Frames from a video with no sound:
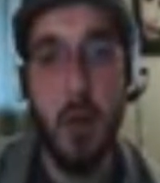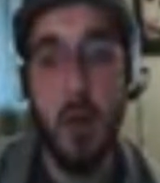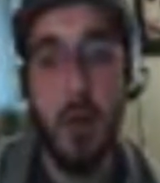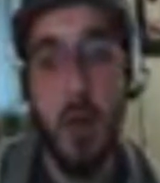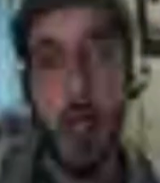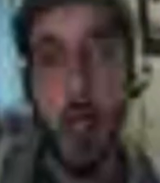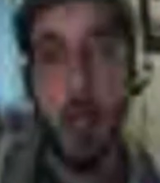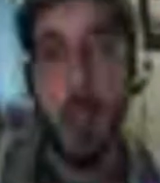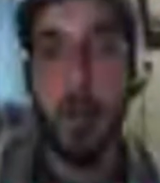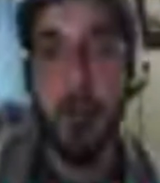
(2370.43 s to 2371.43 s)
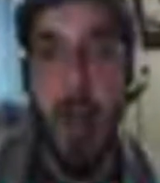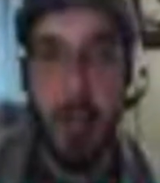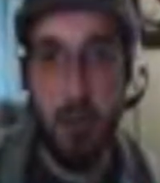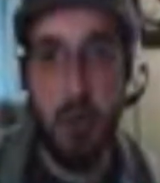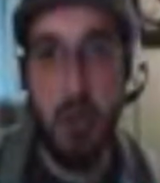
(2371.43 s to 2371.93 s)
And these battles
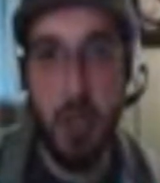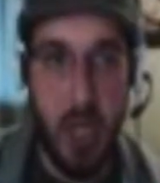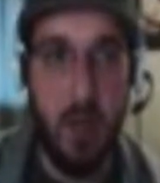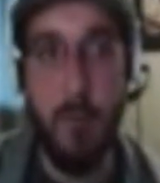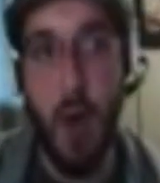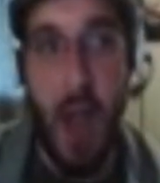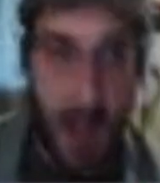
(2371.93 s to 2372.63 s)
take forever!